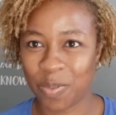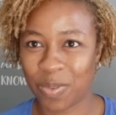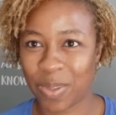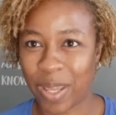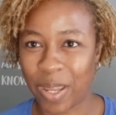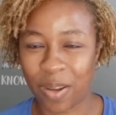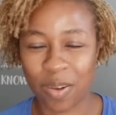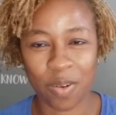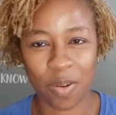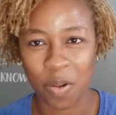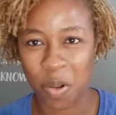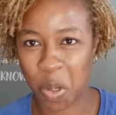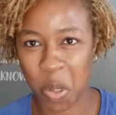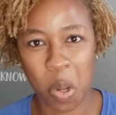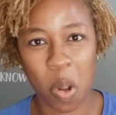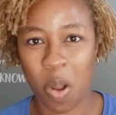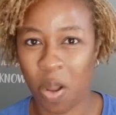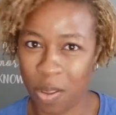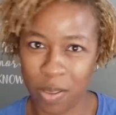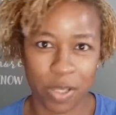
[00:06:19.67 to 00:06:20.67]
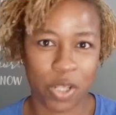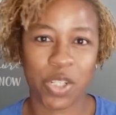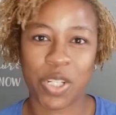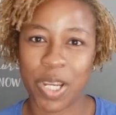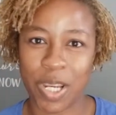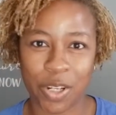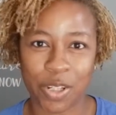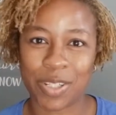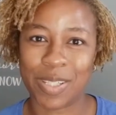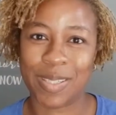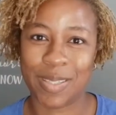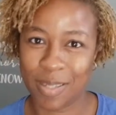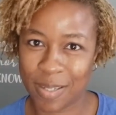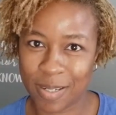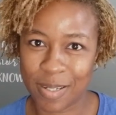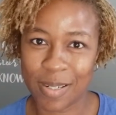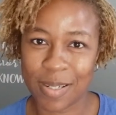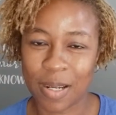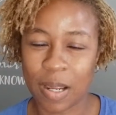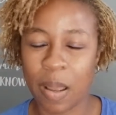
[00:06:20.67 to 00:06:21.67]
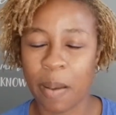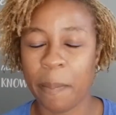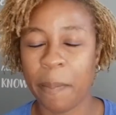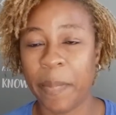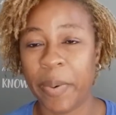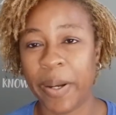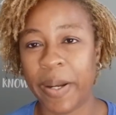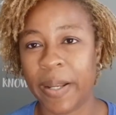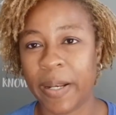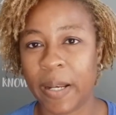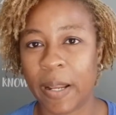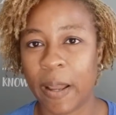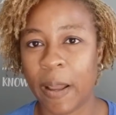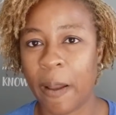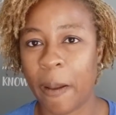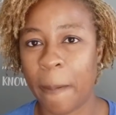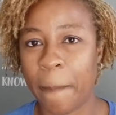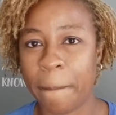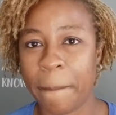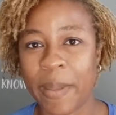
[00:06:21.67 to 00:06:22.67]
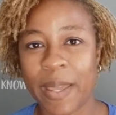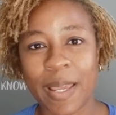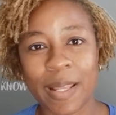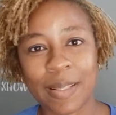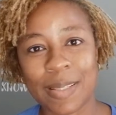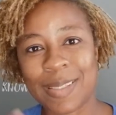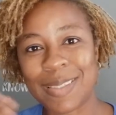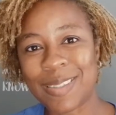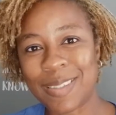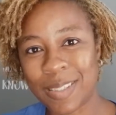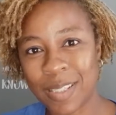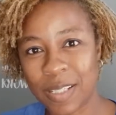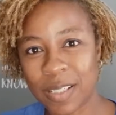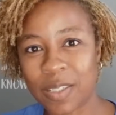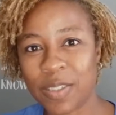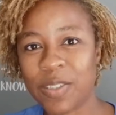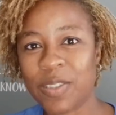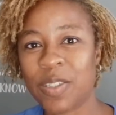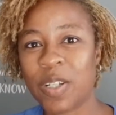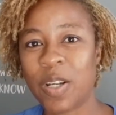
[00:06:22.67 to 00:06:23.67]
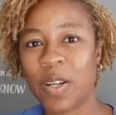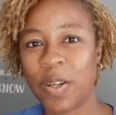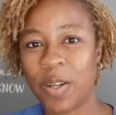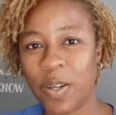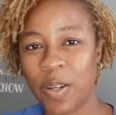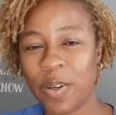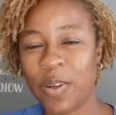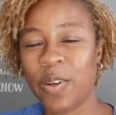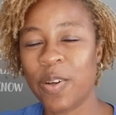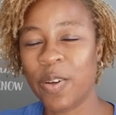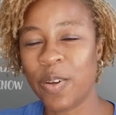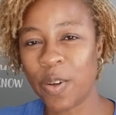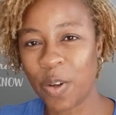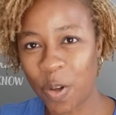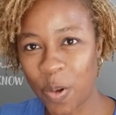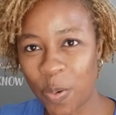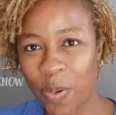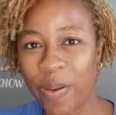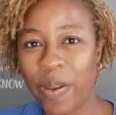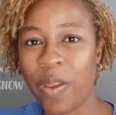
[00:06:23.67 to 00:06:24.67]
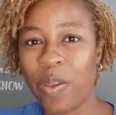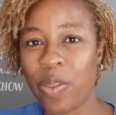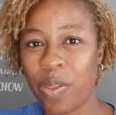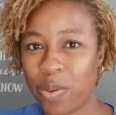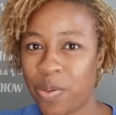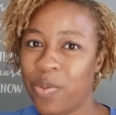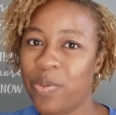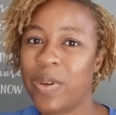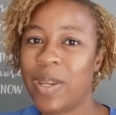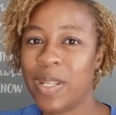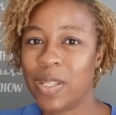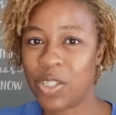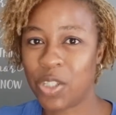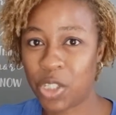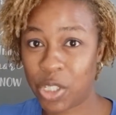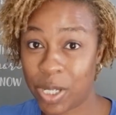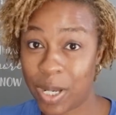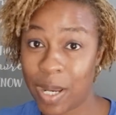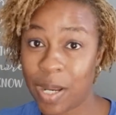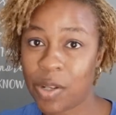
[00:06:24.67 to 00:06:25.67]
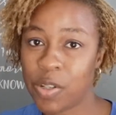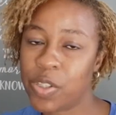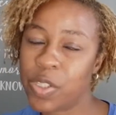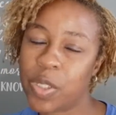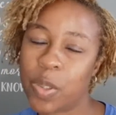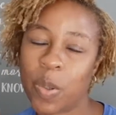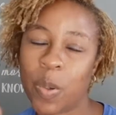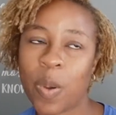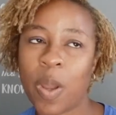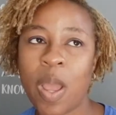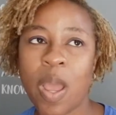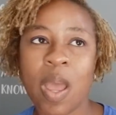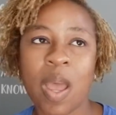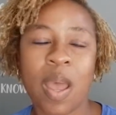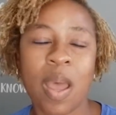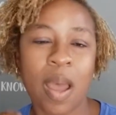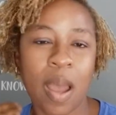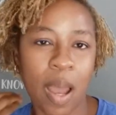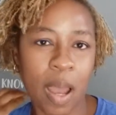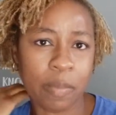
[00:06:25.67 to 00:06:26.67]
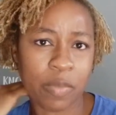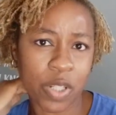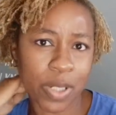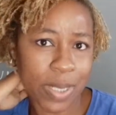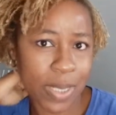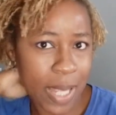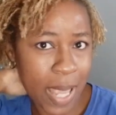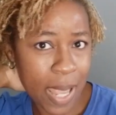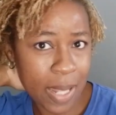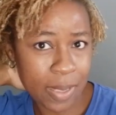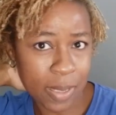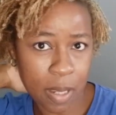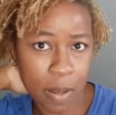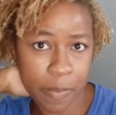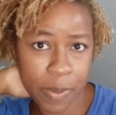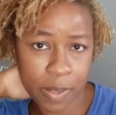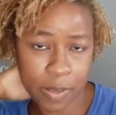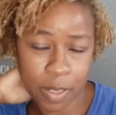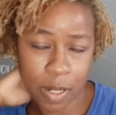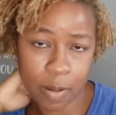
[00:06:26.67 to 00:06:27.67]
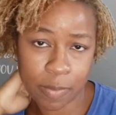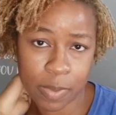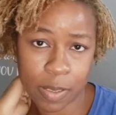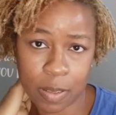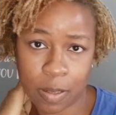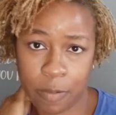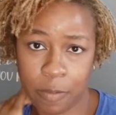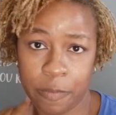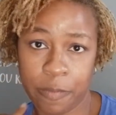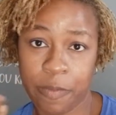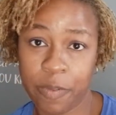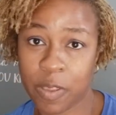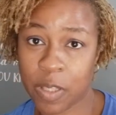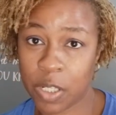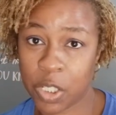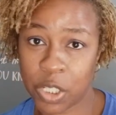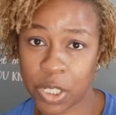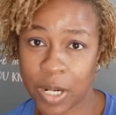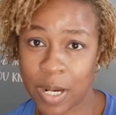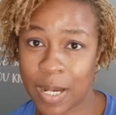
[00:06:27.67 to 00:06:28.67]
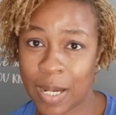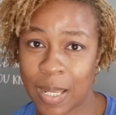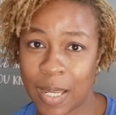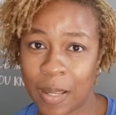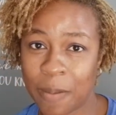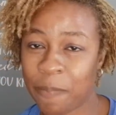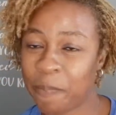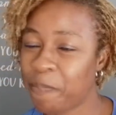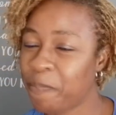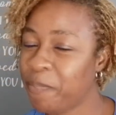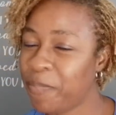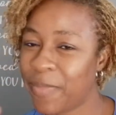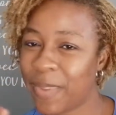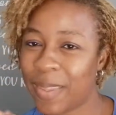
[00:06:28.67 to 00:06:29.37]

like all the change is done, but it's still going through its change. So, just a heads up in terms of the journey,